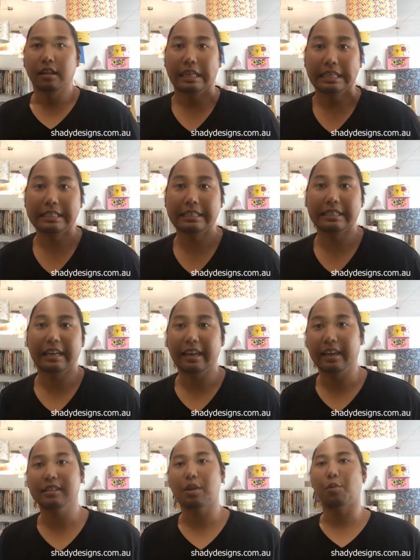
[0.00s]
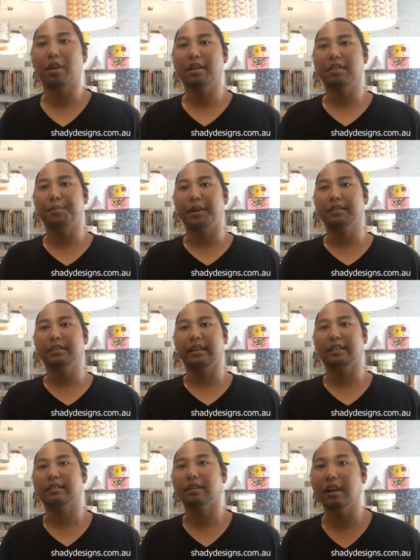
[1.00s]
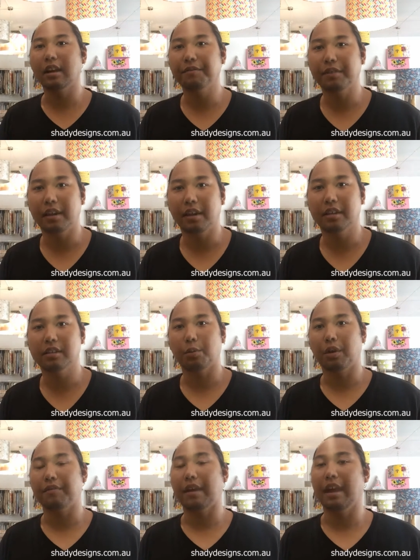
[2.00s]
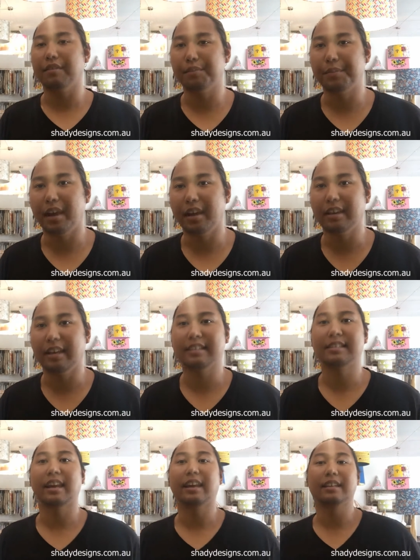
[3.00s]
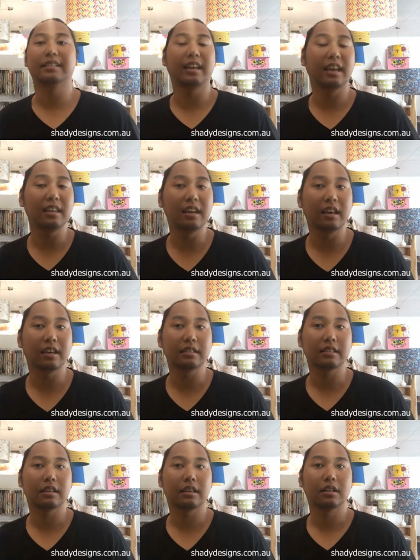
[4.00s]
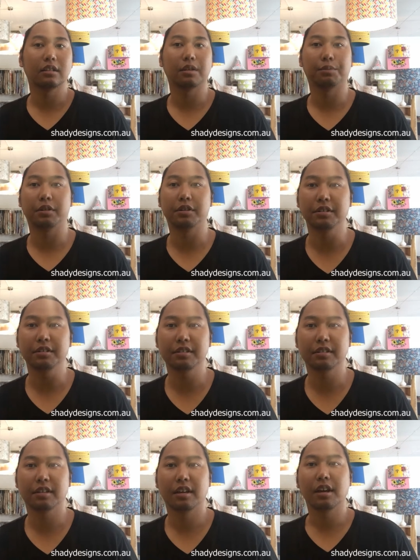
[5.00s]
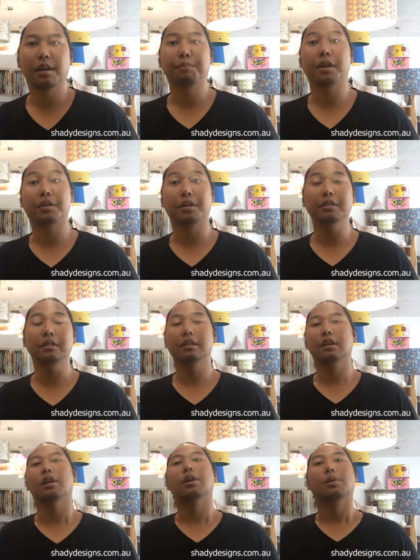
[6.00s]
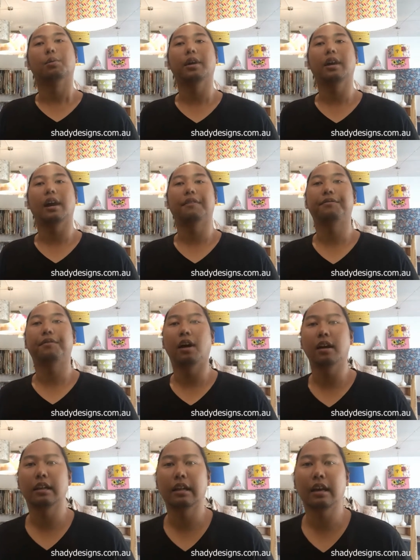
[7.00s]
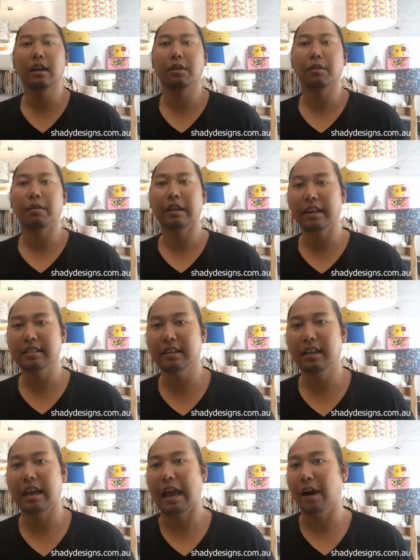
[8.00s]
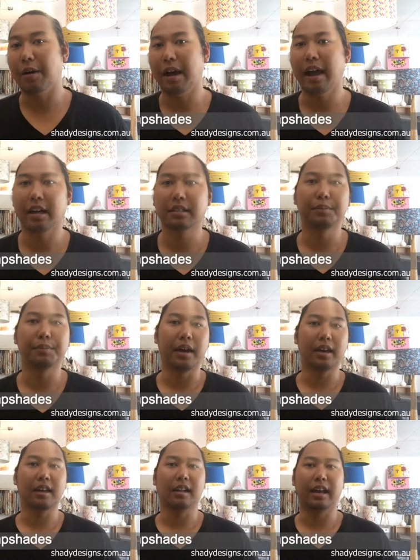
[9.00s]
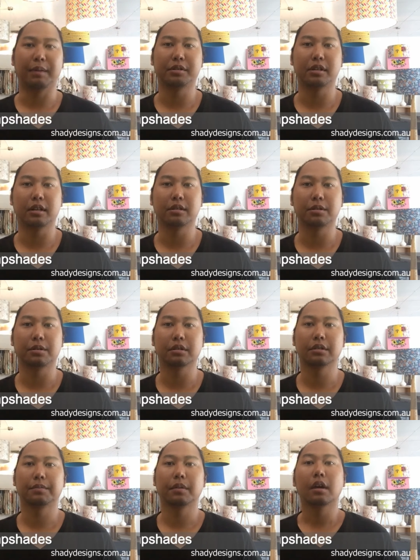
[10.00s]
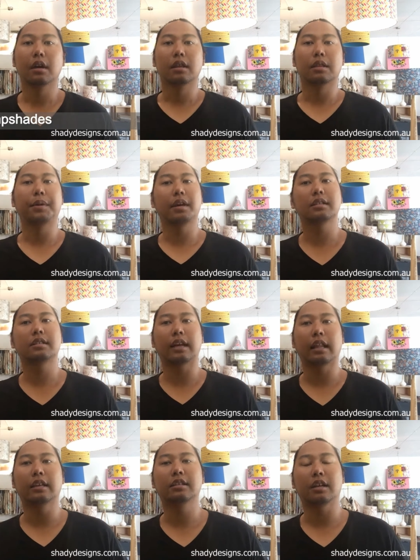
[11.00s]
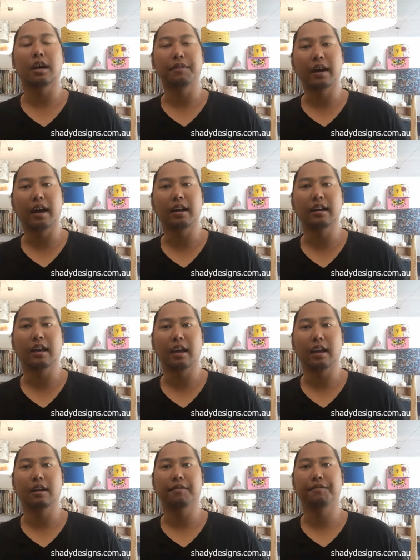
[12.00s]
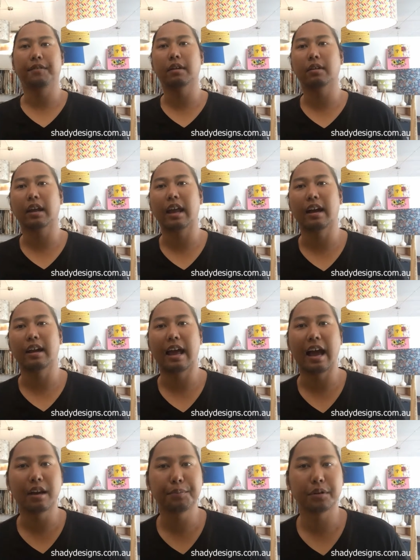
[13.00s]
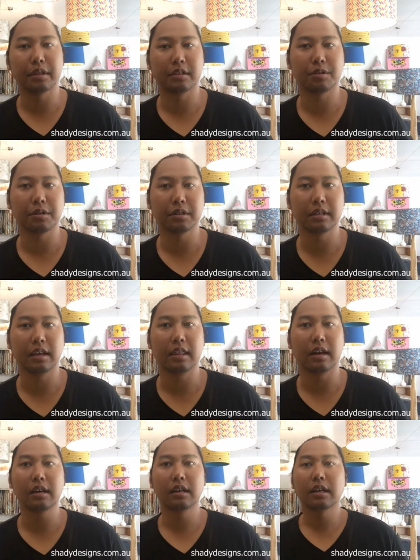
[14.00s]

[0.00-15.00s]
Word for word: This is one of the most exciting videos we've ever made. It's taken 10 years to produce because we are finally releasing our How to Make Lampshades course. The biggest challenge I've had in figuring out how to put this course together